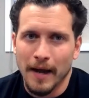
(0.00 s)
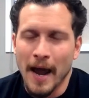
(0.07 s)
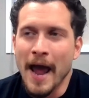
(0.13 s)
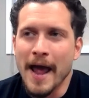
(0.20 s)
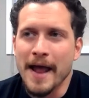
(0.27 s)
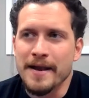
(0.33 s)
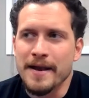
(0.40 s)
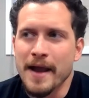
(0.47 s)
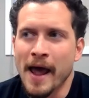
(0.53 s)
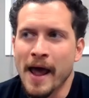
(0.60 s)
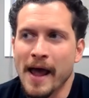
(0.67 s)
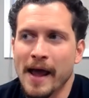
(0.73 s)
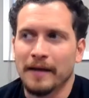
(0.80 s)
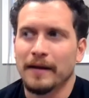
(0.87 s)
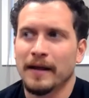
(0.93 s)
And
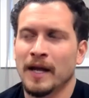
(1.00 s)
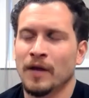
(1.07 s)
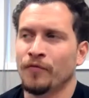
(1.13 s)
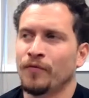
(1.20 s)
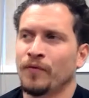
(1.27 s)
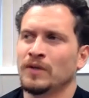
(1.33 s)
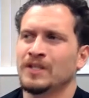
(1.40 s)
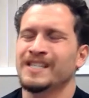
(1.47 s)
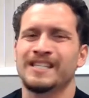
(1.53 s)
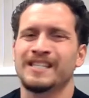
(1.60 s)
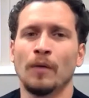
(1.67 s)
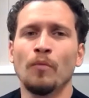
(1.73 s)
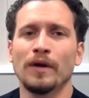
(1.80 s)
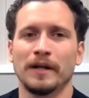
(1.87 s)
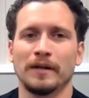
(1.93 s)
if
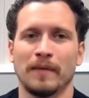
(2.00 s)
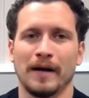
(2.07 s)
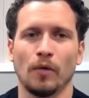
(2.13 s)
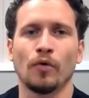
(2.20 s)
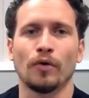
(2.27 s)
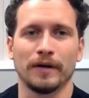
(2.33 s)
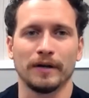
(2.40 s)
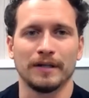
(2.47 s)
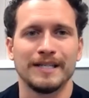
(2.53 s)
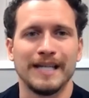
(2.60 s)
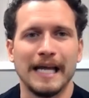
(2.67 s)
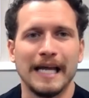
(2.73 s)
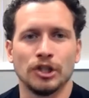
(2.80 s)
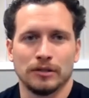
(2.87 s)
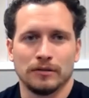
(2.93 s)
someone in my
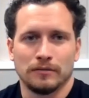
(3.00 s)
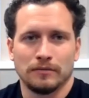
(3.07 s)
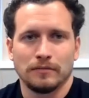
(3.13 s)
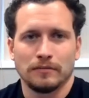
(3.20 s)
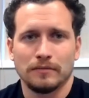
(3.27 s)
organization